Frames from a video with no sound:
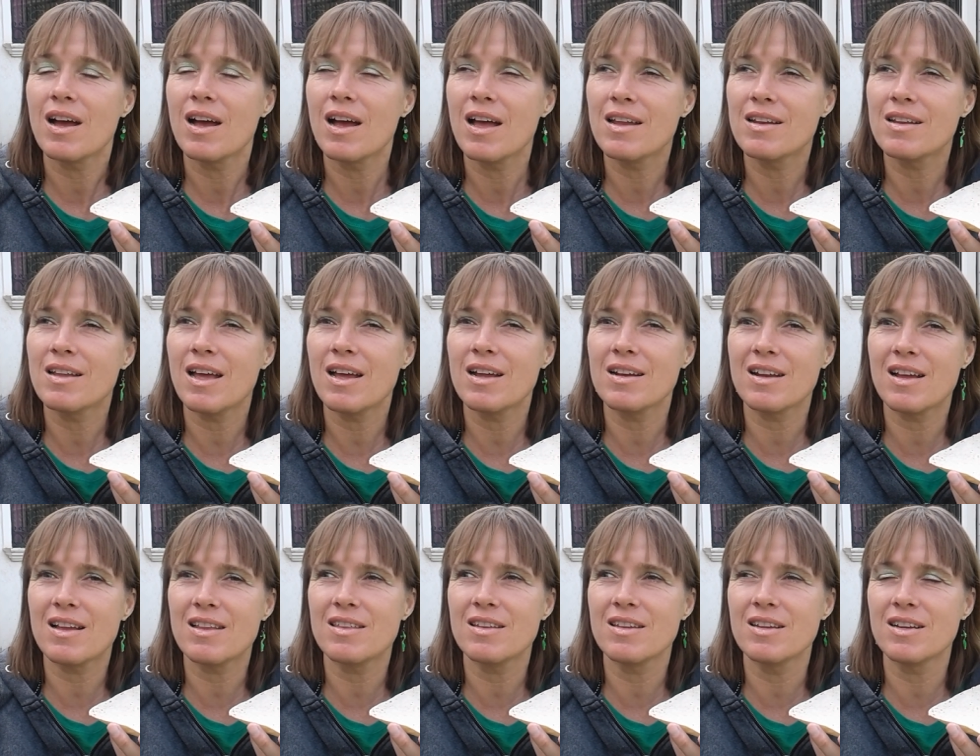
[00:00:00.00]

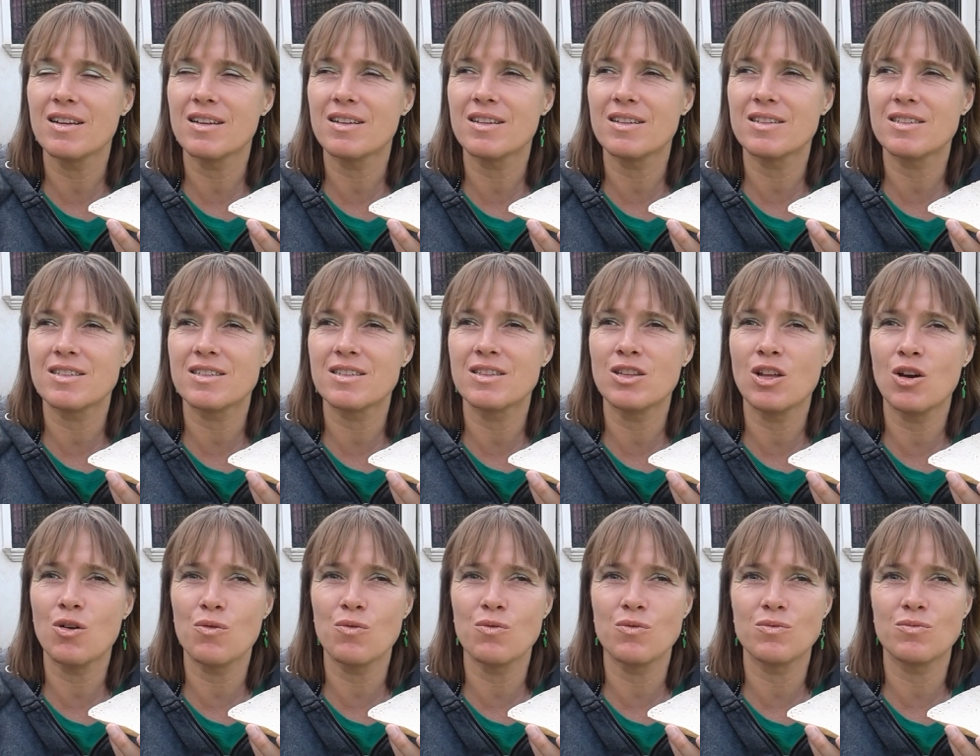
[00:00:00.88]
and I think it's
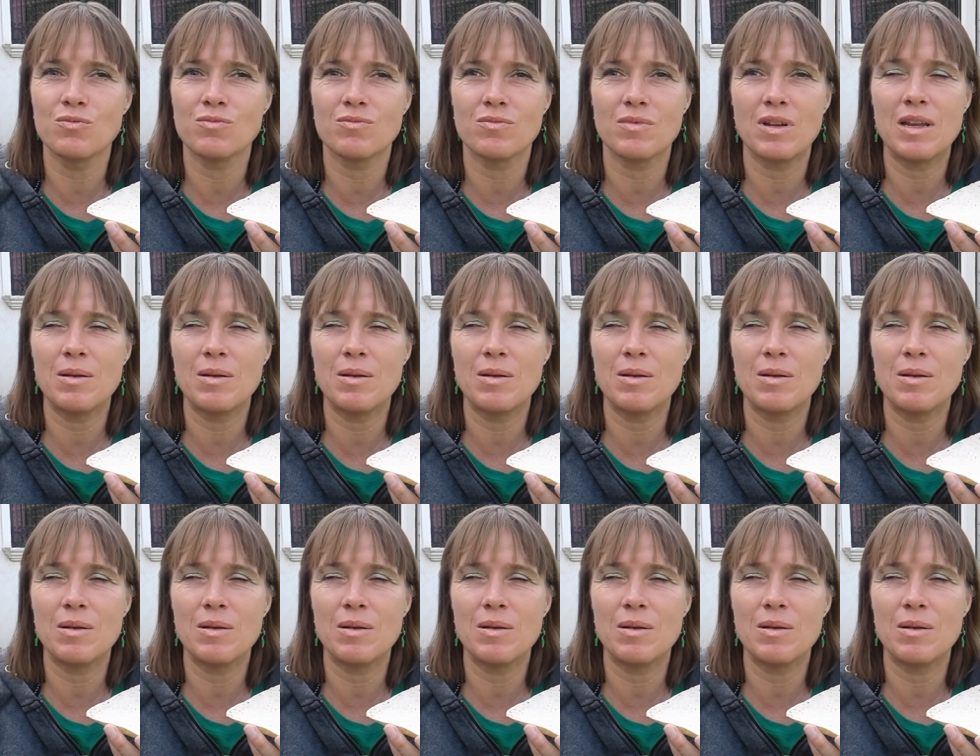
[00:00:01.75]
known